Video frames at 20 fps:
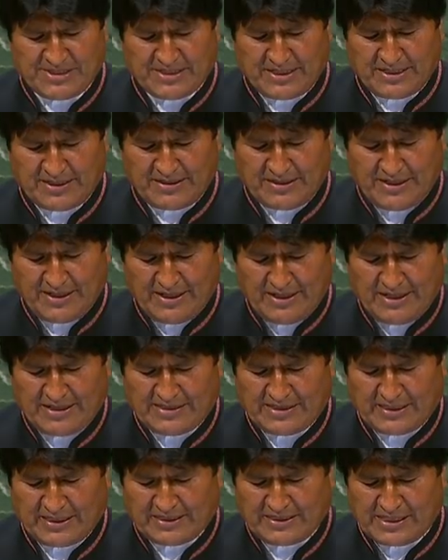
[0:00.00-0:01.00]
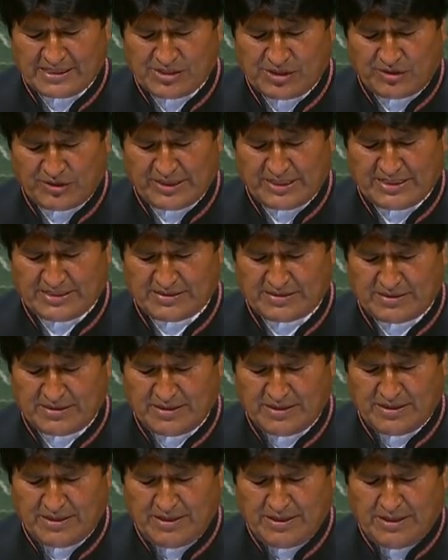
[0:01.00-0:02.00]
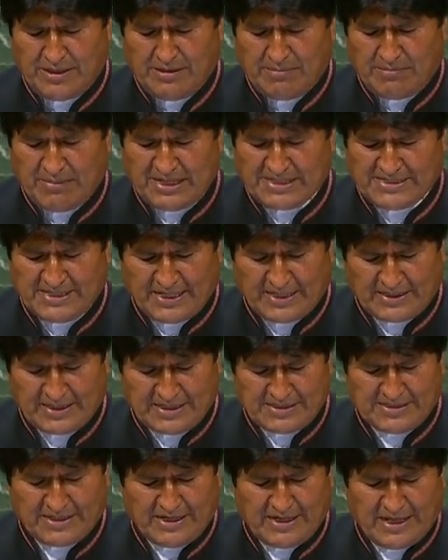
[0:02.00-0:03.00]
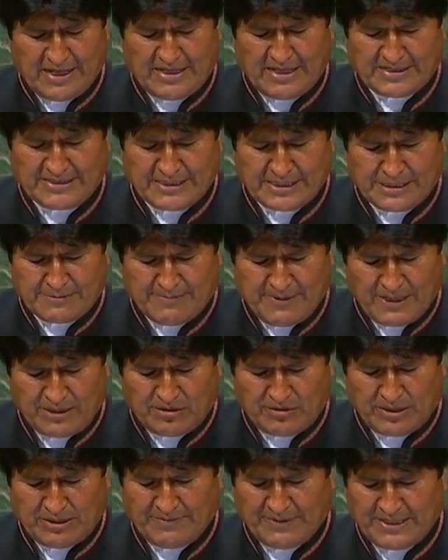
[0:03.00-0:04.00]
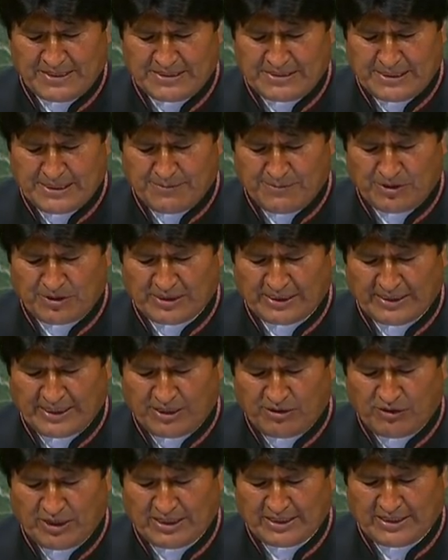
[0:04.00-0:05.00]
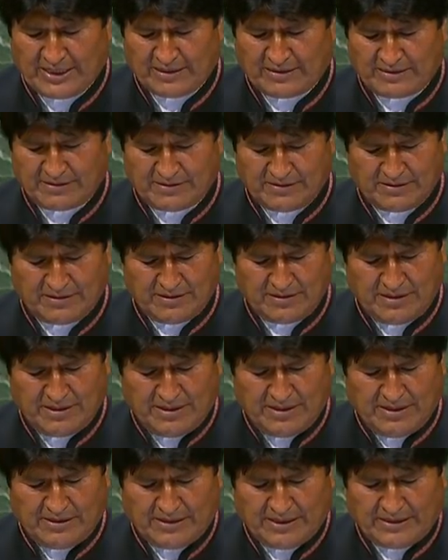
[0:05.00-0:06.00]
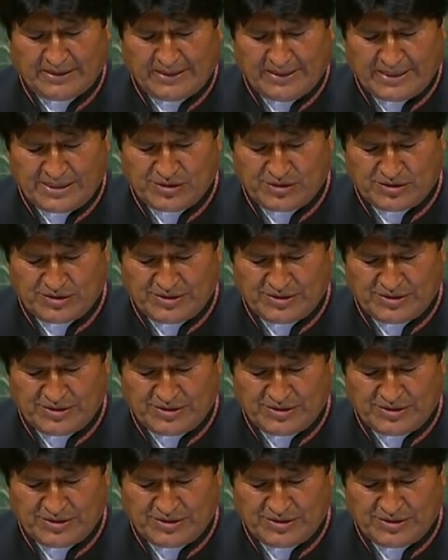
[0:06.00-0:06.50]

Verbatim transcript: We undertook to encourage relations of friendship among all nations based on